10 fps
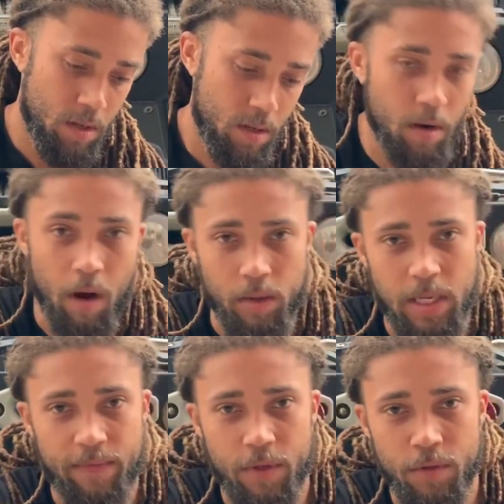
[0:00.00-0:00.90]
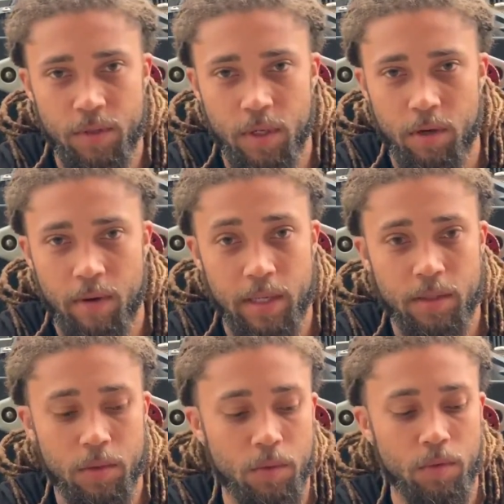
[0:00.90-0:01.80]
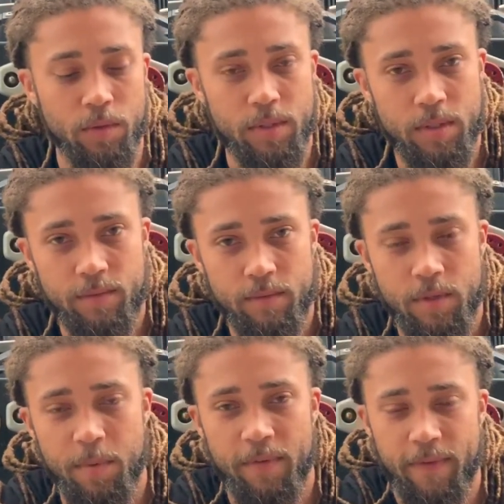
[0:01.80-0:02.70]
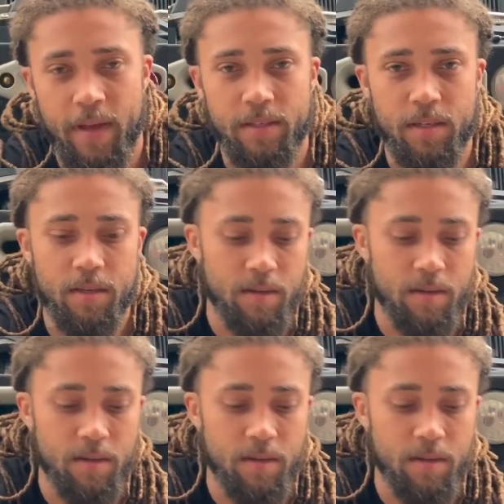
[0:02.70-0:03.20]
You don't always have to use the correct tools to be fancy.